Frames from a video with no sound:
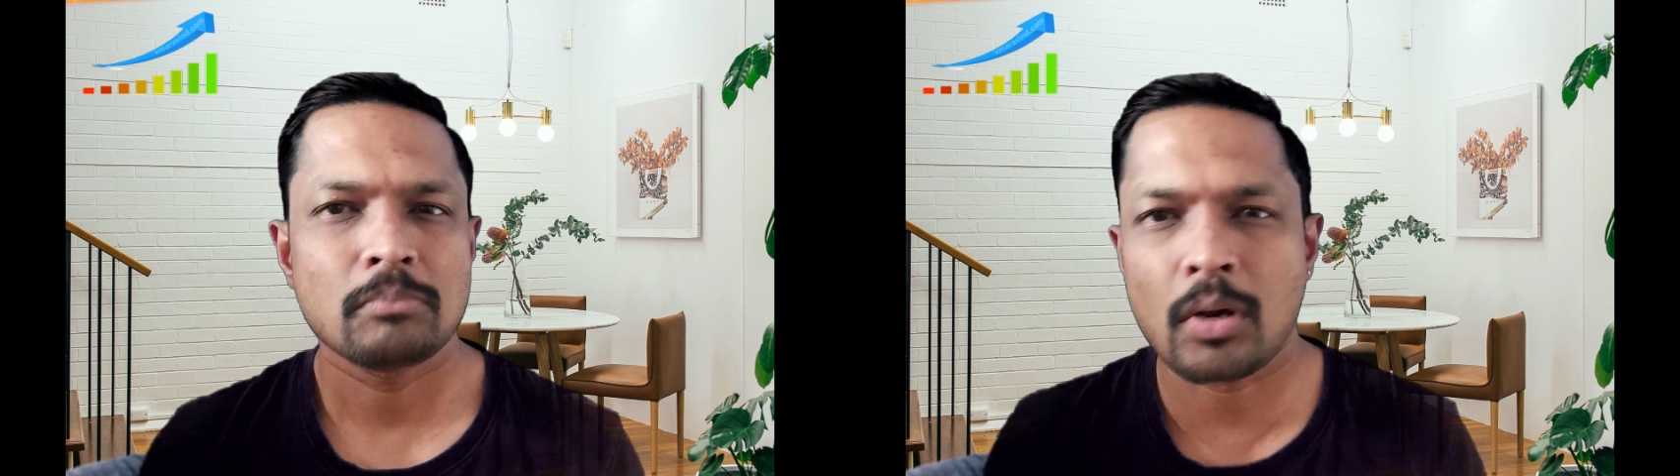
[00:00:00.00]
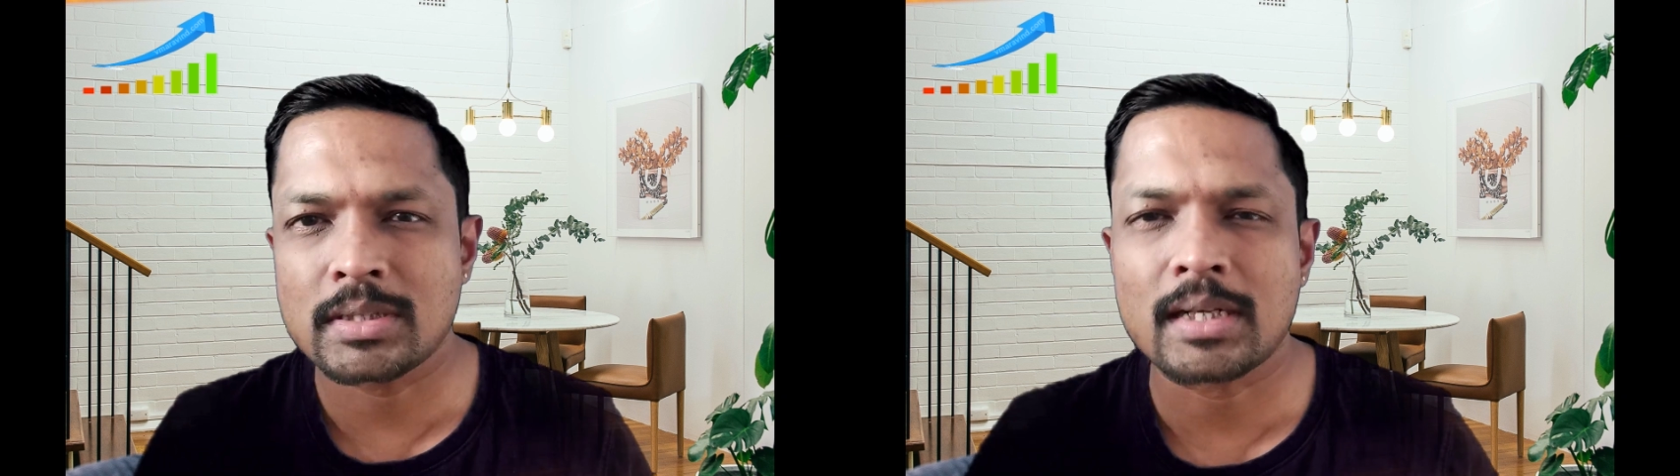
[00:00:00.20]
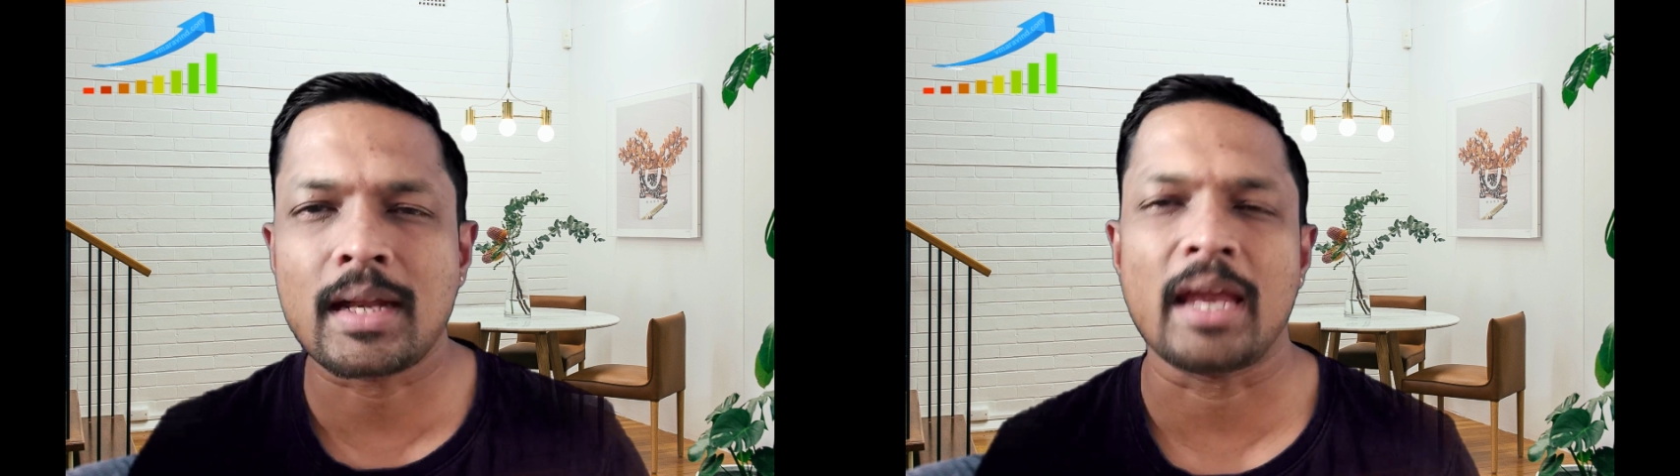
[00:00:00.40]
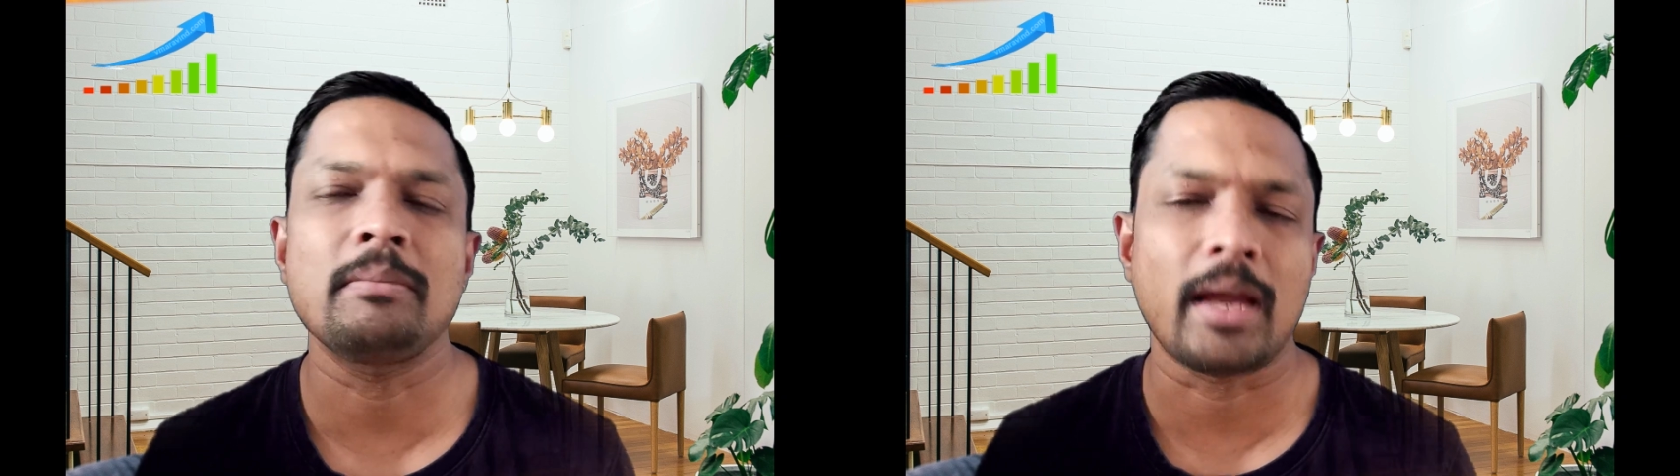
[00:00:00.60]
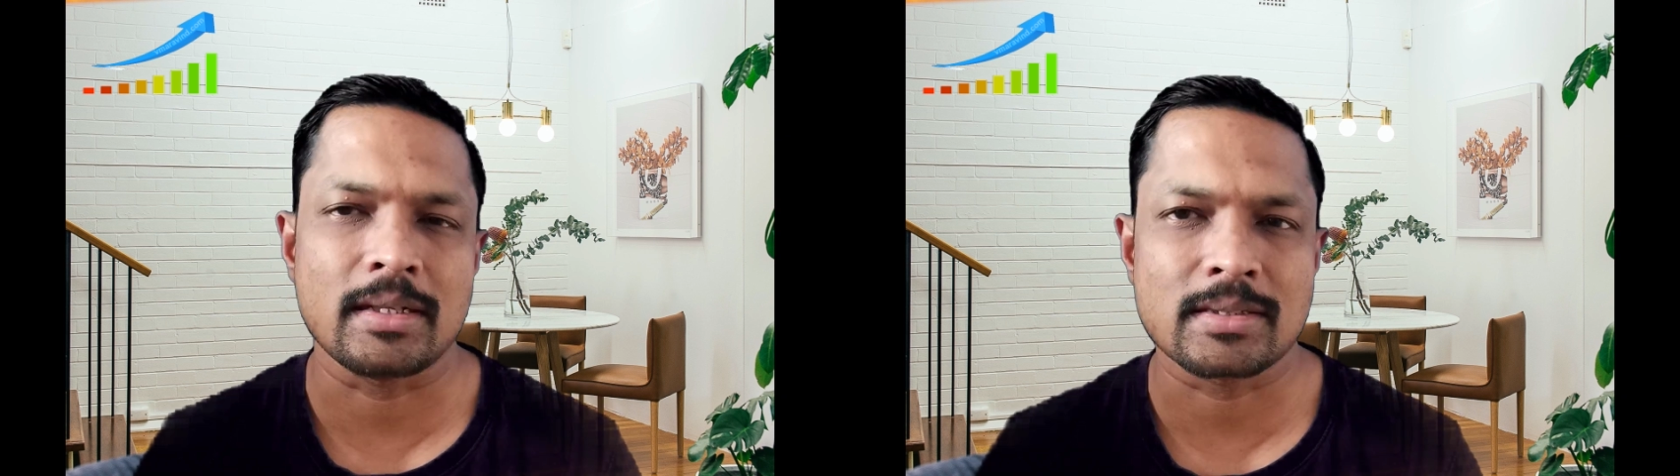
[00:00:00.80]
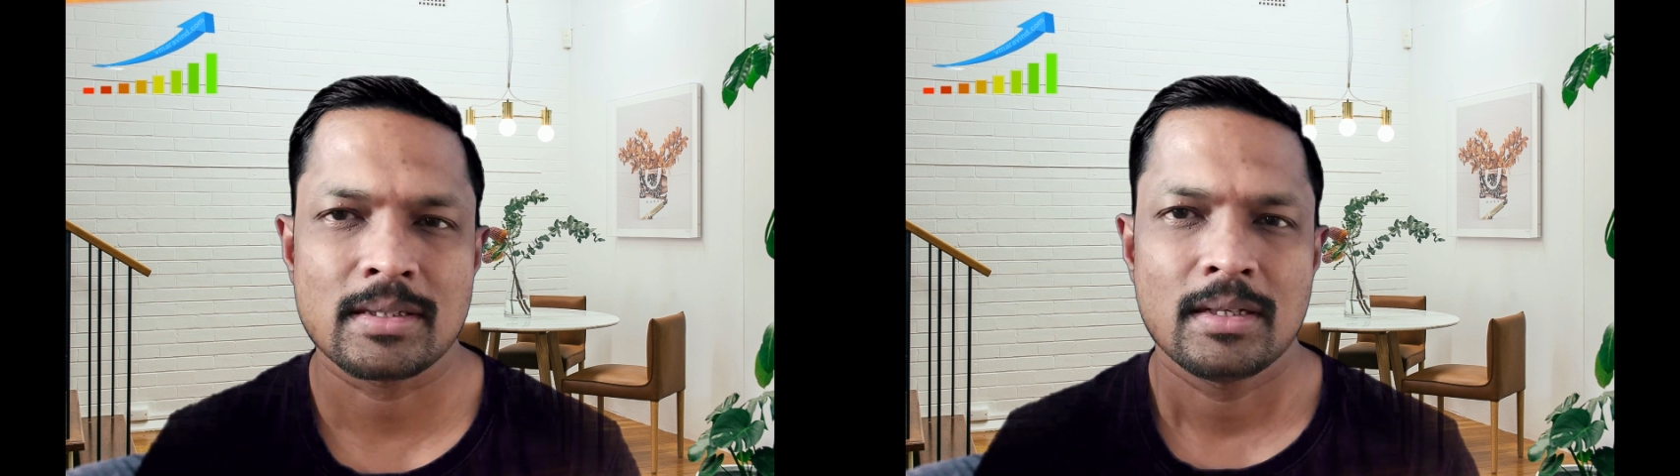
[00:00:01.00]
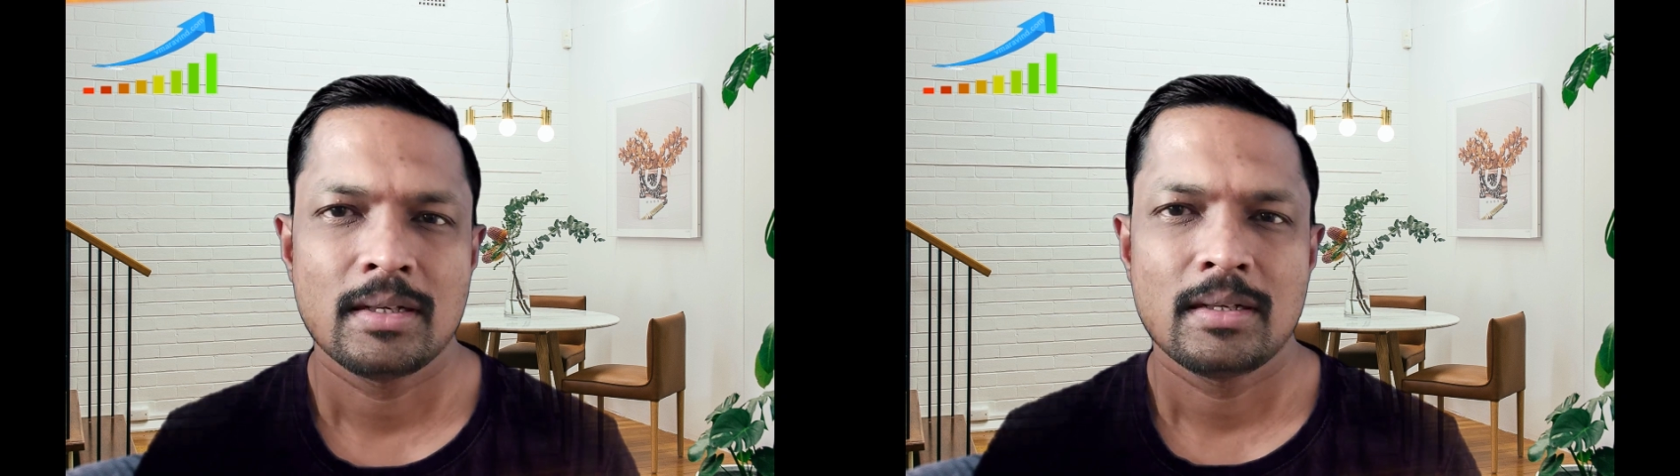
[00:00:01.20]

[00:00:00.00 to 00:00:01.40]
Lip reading: project timelines.